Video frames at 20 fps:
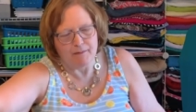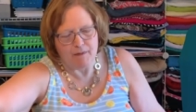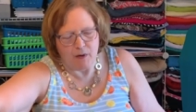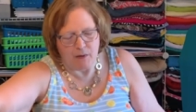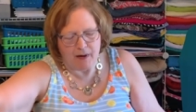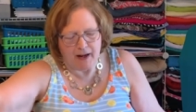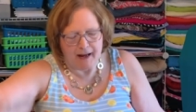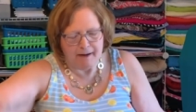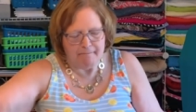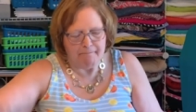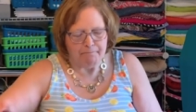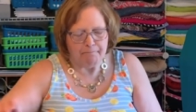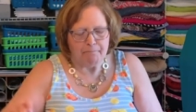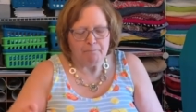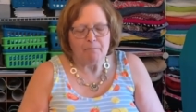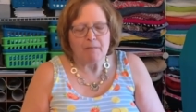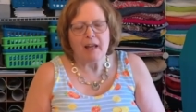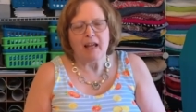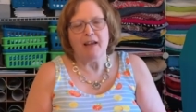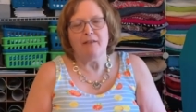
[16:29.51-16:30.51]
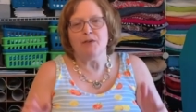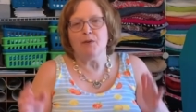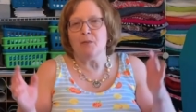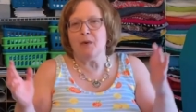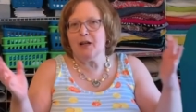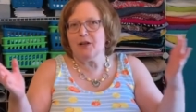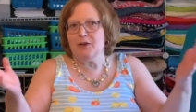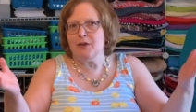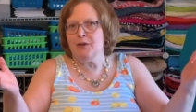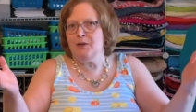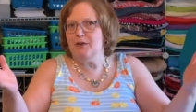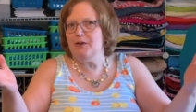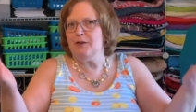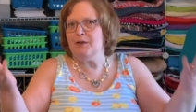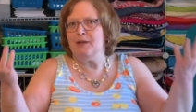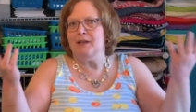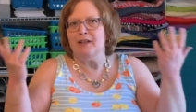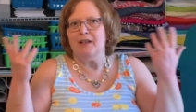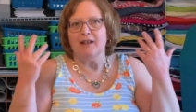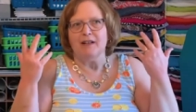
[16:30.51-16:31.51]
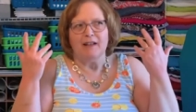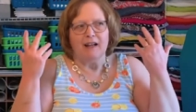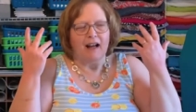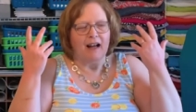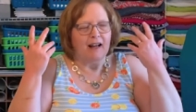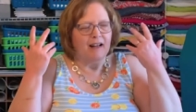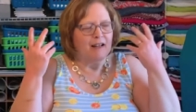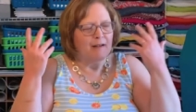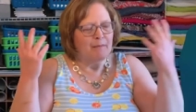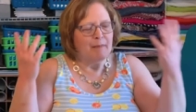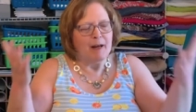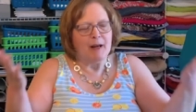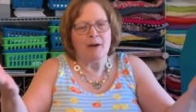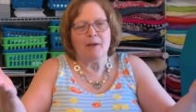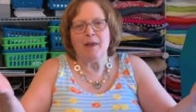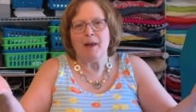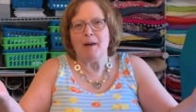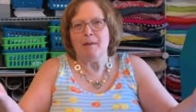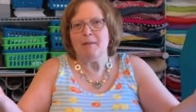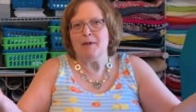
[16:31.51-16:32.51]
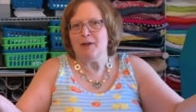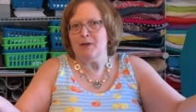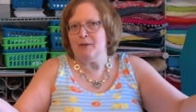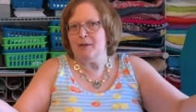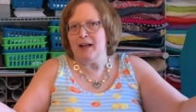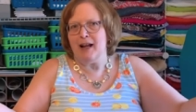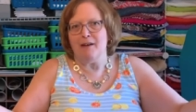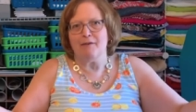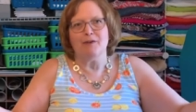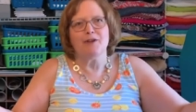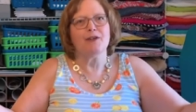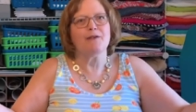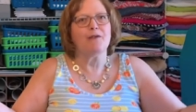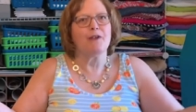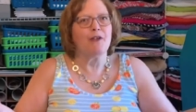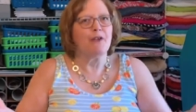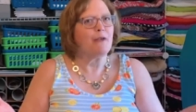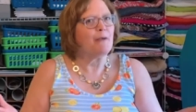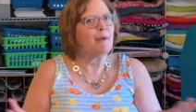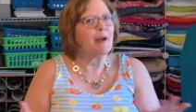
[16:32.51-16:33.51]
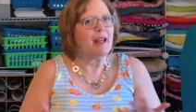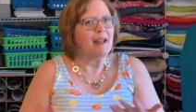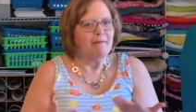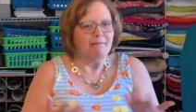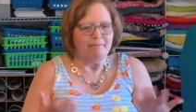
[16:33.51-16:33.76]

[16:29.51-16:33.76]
Okay, if you want to do it, compare them and do an average of the three.